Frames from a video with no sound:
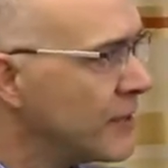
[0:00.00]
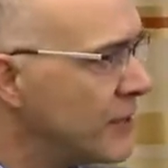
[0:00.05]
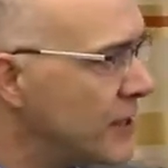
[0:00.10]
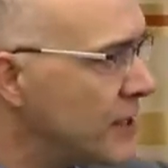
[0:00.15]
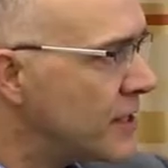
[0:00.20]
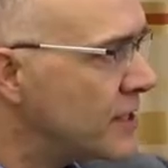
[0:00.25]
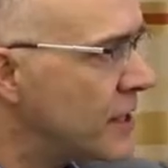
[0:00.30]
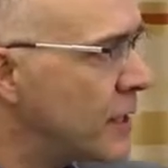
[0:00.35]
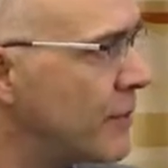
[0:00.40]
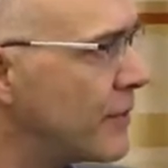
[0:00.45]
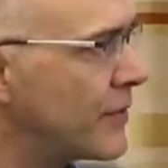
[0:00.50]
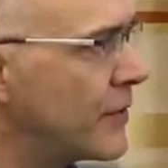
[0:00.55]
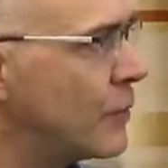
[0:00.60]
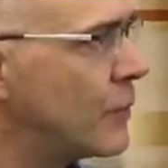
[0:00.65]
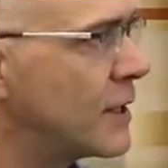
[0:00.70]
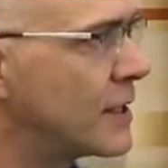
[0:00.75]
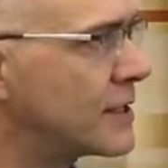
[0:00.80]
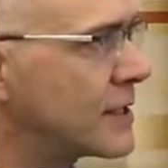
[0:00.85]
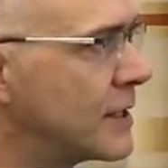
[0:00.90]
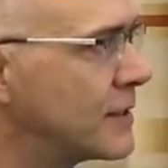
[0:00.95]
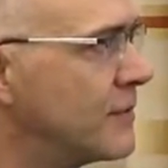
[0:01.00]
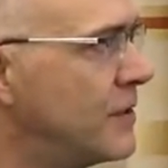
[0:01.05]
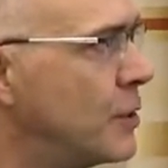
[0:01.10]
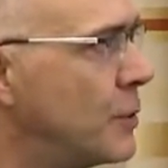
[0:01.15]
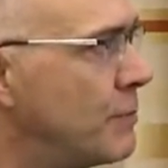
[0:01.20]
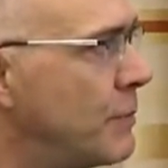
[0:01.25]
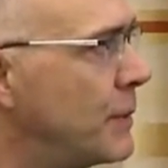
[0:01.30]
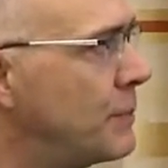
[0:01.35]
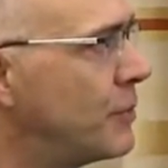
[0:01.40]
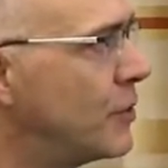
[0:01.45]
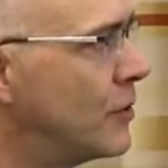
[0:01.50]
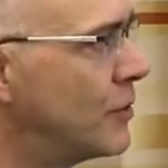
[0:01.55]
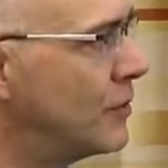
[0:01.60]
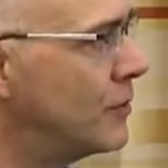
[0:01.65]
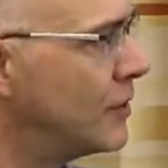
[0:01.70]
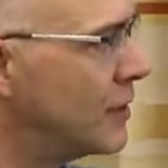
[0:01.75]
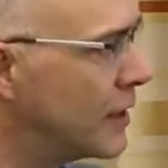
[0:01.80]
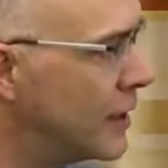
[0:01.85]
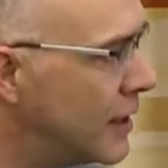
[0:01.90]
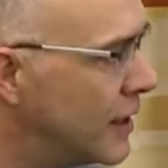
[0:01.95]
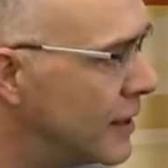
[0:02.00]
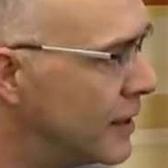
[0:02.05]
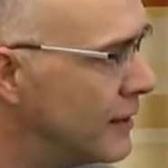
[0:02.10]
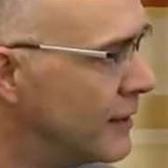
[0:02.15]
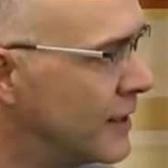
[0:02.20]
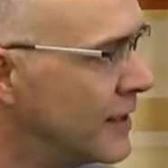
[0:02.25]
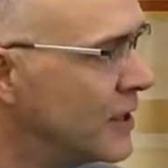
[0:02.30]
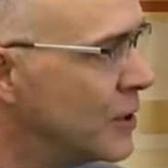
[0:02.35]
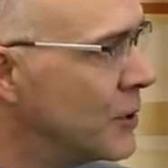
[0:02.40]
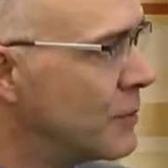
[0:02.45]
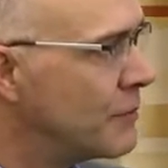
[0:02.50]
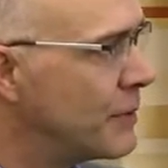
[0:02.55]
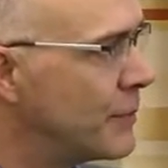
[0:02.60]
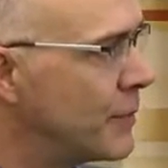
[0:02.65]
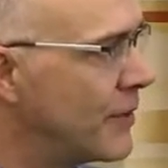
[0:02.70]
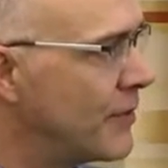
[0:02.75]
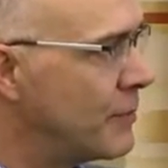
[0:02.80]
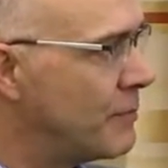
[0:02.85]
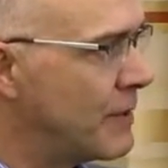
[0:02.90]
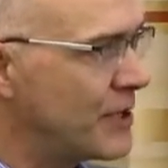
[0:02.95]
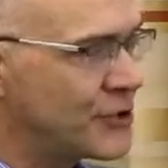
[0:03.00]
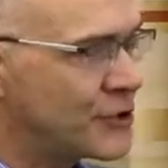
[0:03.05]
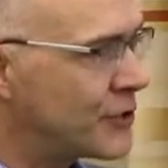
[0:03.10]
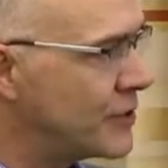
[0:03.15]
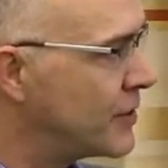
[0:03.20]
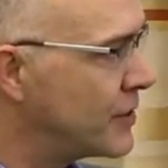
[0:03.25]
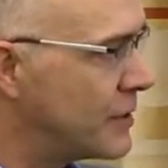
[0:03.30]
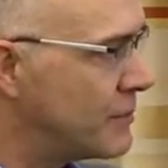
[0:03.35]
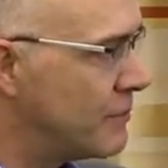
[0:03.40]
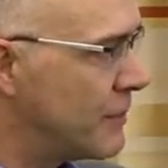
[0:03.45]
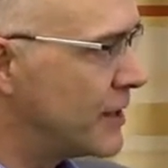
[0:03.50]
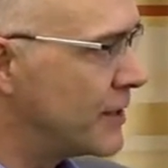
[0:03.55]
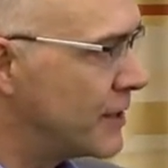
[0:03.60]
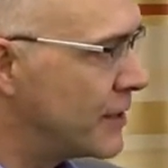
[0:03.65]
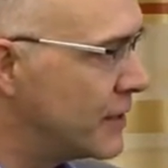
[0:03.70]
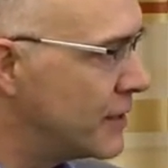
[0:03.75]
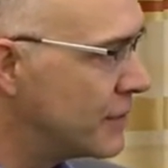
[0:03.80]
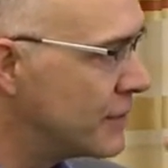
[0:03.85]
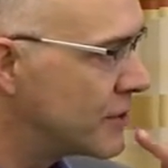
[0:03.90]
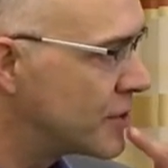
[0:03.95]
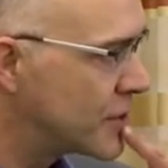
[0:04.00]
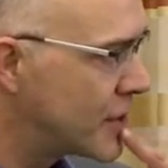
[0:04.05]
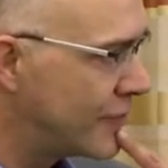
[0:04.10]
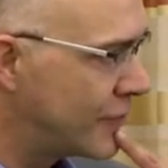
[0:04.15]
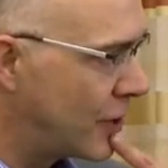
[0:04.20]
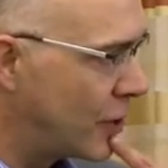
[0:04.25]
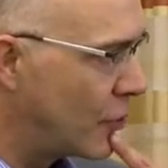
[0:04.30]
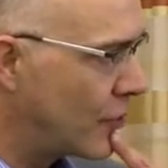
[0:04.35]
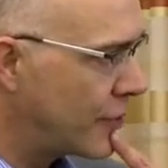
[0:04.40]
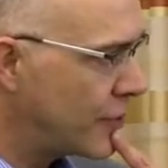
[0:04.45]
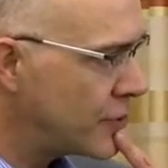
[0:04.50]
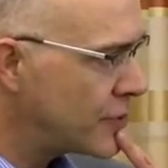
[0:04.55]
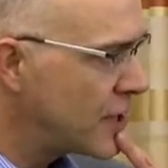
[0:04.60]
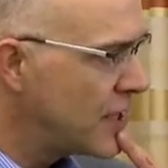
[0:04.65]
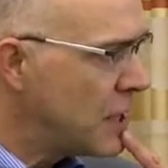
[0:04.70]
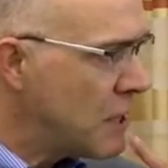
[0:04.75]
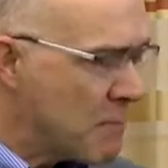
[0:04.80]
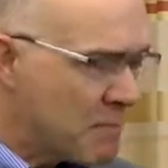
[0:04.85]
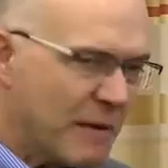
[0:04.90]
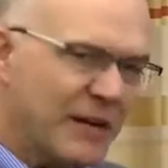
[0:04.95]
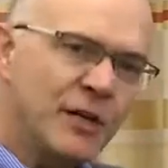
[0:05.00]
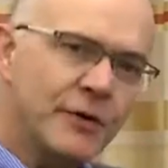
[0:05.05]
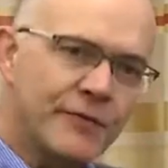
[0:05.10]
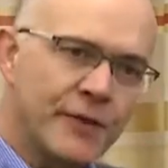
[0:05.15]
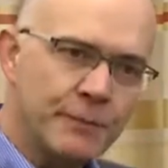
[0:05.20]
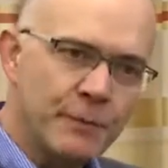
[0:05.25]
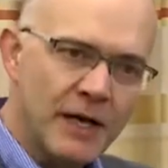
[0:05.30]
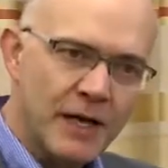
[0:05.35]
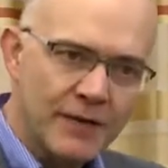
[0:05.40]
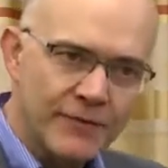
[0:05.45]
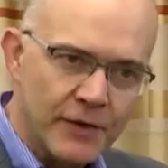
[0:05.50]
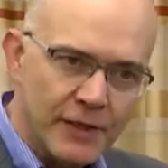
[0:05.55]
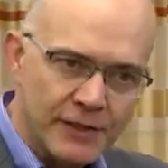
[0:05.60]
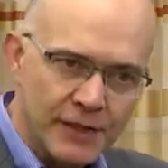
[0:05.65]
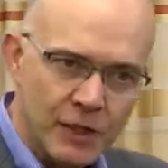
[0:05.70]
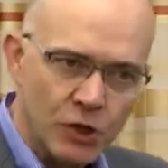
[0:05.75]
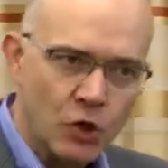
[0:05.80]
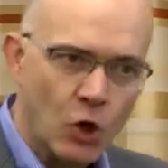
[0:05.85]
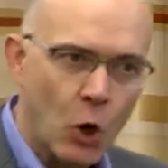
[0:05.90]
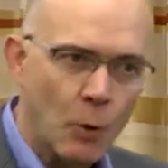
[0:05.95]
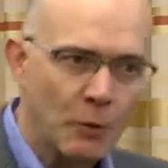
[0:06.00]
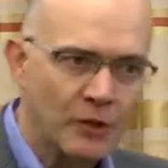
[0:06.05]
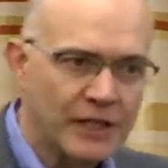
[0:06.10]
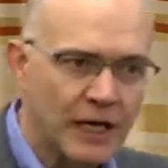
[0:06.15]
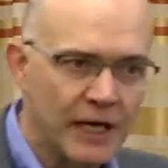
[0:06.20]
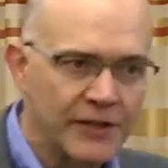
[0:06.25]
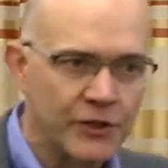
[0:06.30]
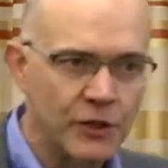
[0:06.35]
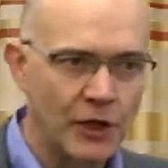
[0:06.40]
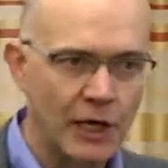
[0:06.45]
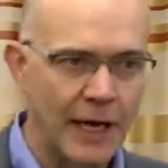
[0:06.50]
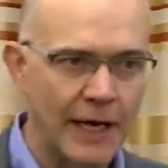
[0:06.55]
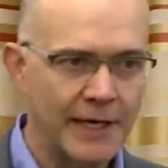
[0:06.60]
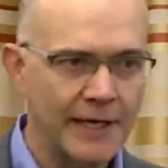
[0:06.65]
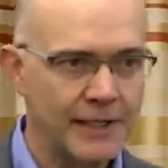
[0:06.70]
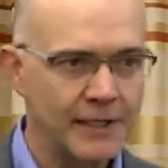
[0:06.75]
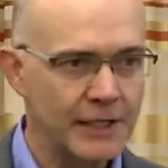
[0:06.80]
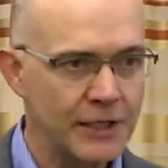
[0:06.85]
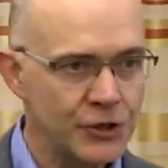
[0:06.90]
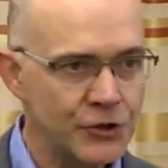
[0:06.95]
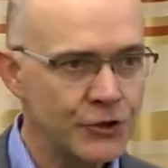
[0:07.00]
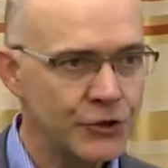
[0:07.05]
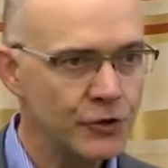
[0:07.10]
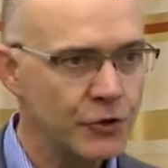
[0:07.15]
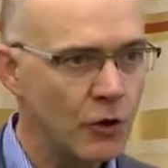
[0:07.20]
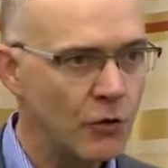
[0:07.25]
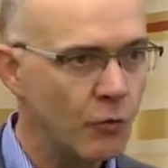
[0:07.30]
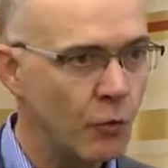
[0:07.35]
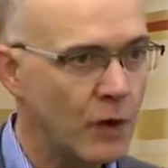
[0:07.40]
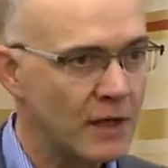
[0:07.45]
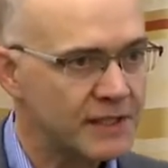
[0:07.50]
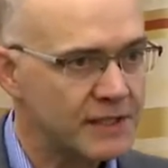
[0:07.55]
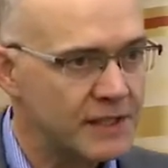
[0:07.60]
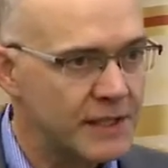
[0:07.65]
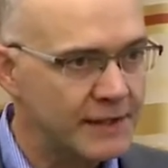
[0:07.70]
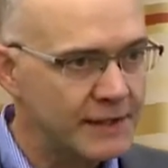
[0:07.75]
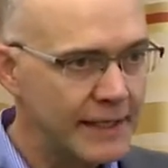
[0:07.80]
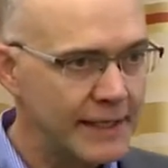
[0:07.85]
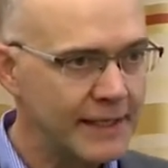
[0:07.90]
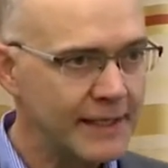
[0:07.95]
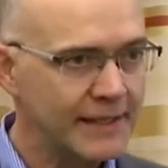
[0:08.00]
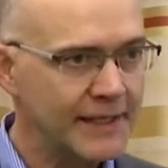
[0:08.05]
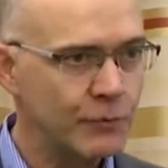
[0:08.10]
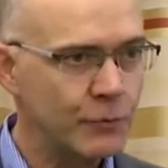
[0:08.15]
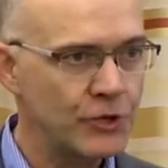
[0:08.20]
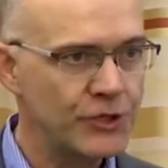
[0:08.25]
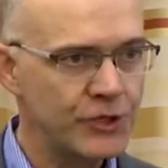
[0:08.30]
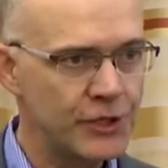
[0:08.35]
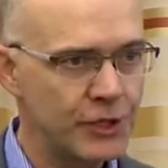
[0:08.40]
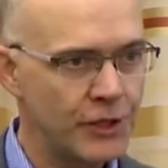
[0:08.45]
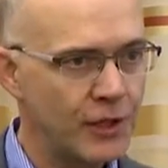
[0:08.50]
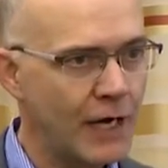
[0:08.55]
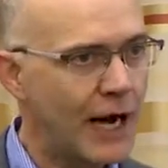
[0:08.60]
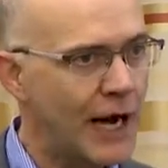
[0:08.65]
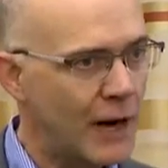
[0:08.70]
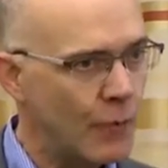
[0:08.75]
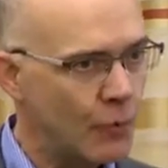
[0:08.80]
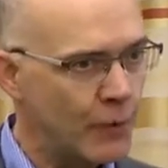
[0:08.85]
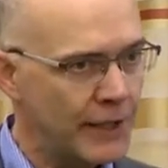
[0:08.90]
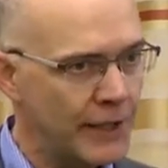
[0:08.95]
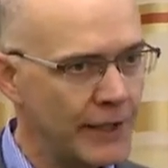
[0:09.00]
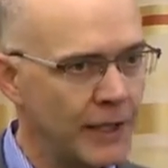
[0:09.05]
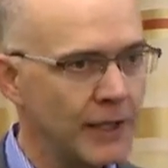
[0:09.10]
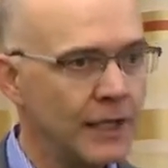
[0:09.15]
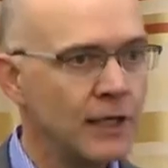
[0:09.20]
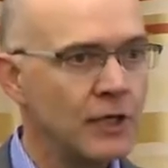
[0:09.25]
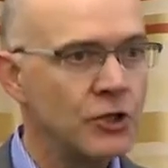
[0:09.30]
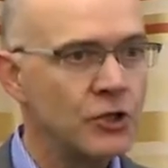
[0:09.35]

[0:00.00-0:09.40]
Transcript: These are some of the ones that people have been mentioning. There are several others. Many of them have a common underlying issue of what's the data that we share, how we